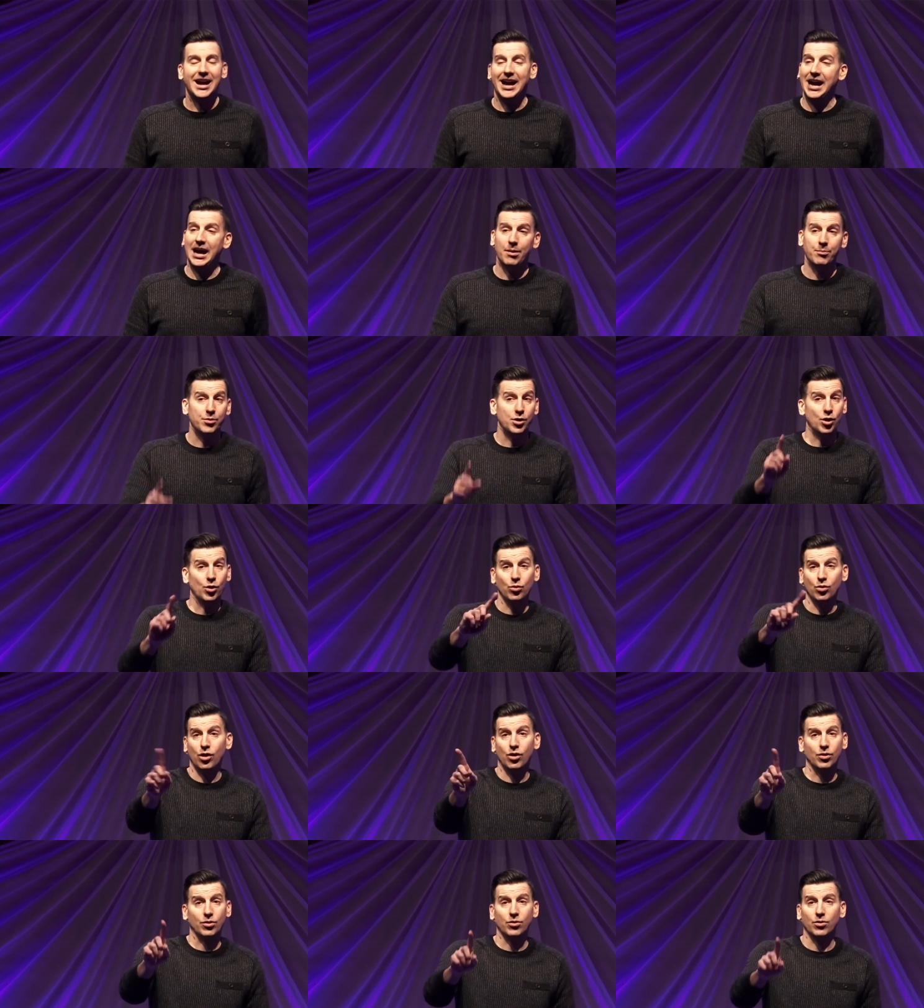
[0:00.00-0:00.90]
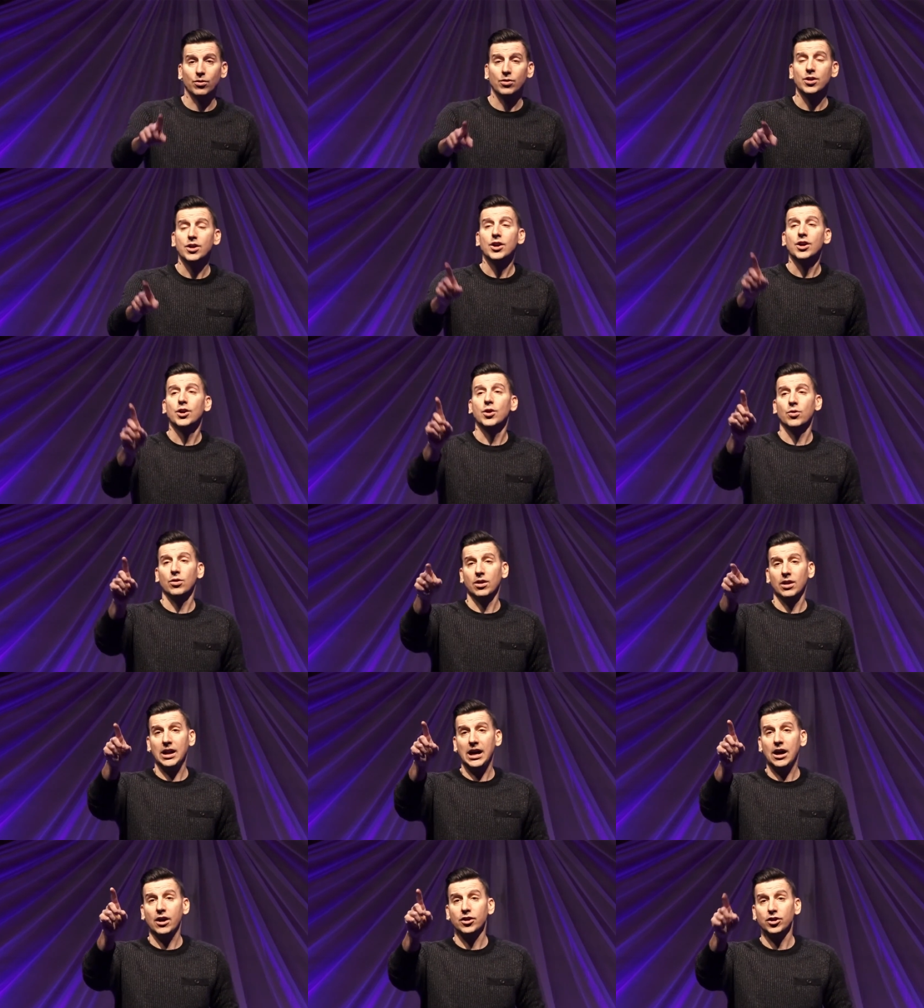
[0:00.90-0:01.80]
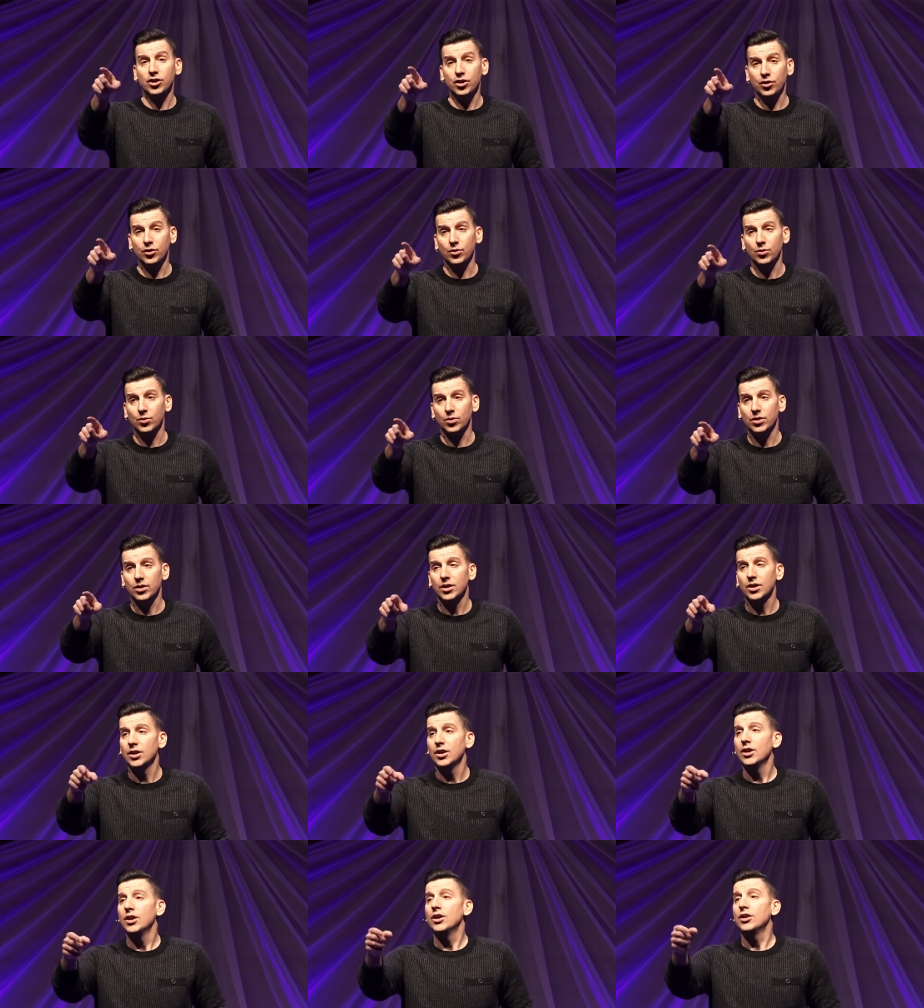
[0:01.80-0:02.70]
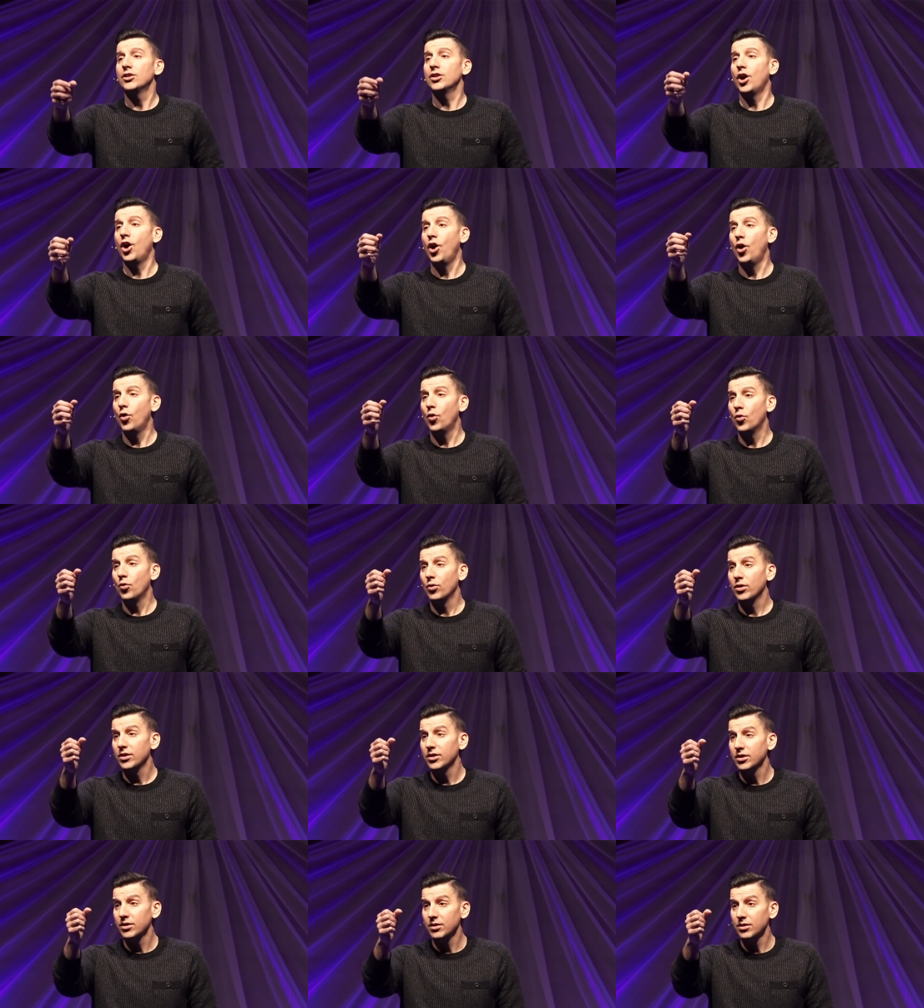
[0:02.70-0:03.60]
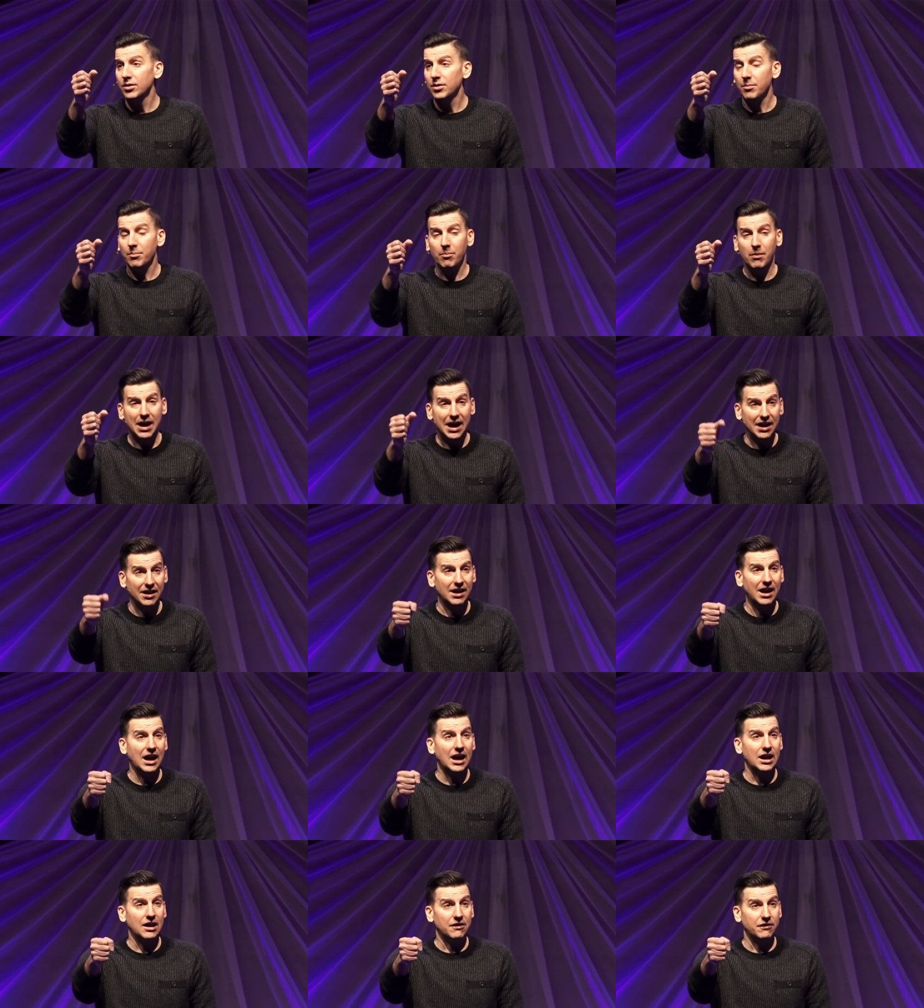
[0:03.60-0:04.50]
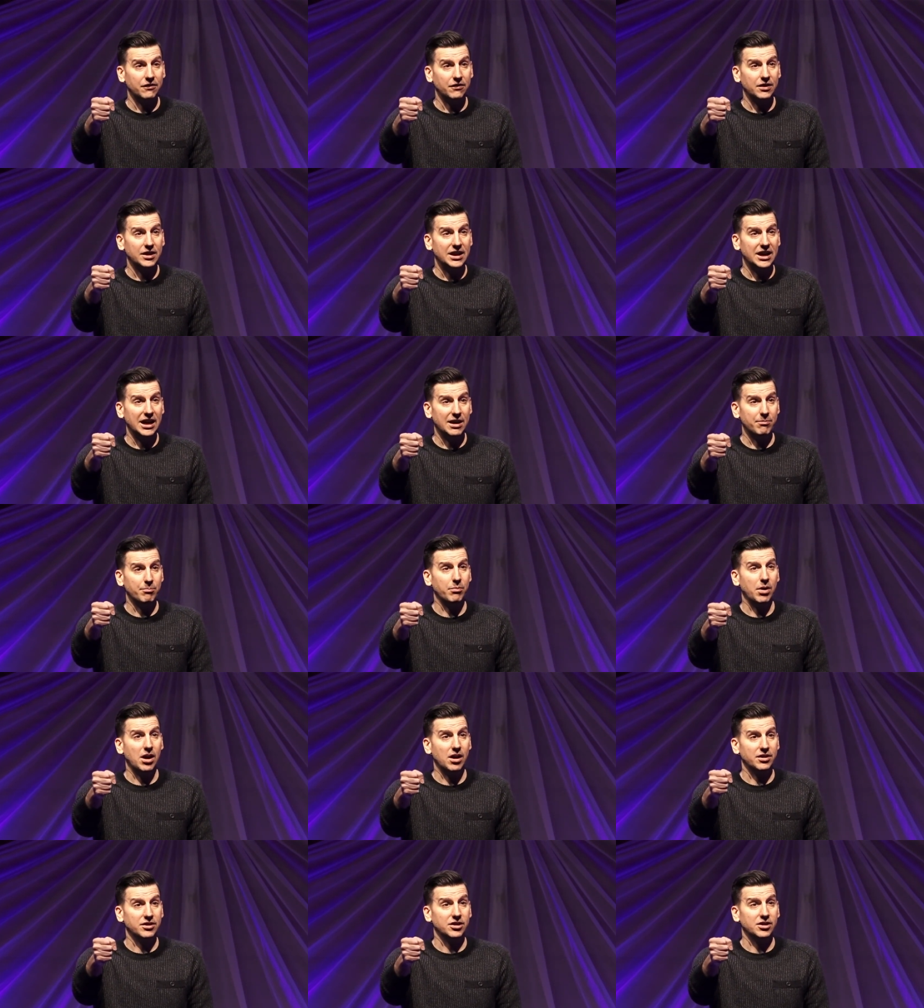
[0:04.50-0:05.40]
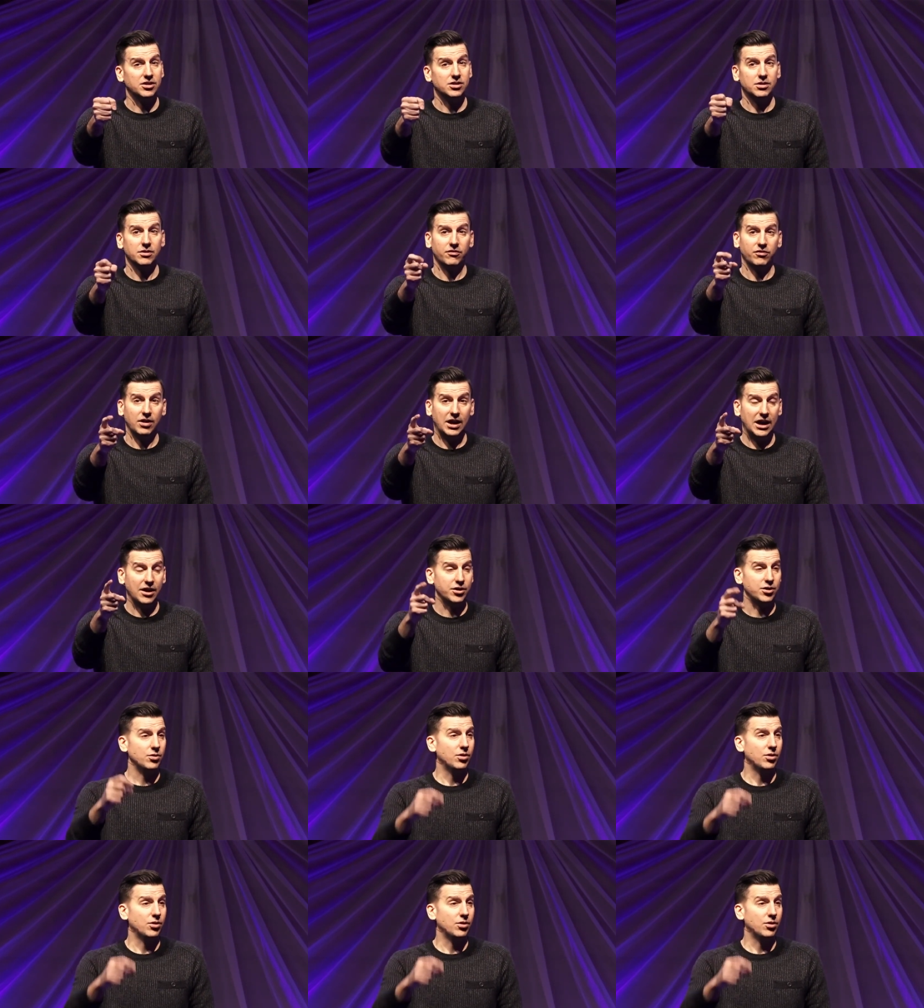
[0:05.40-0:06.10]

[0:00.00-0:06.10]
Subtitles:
I'm no longer going to allow you to hold my life in bondage for how you